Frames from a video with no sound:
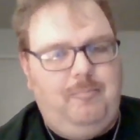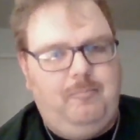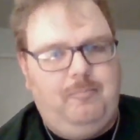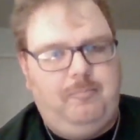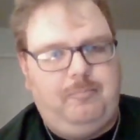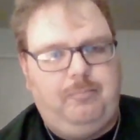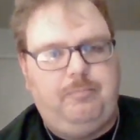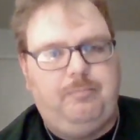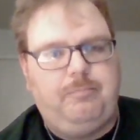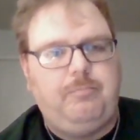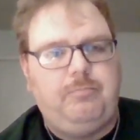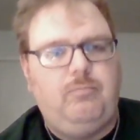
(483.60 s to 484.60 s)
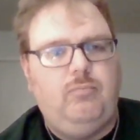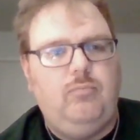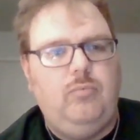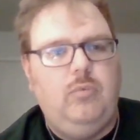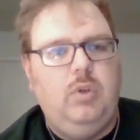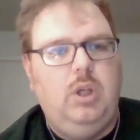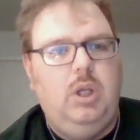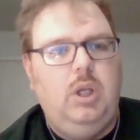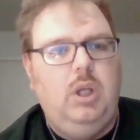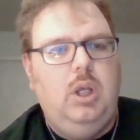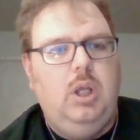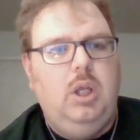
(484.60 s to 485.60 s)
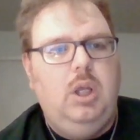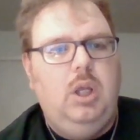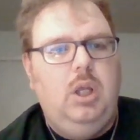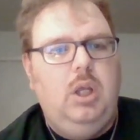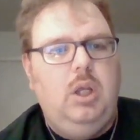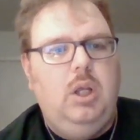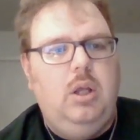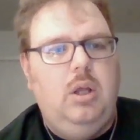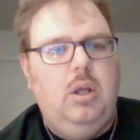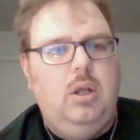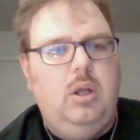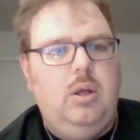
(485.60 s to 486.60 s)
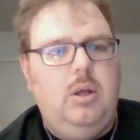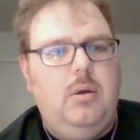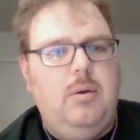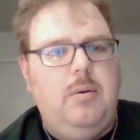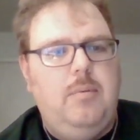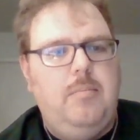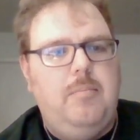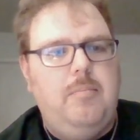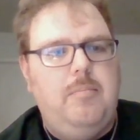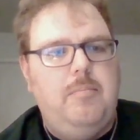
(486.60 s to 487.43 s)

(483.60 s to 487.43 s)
(silence)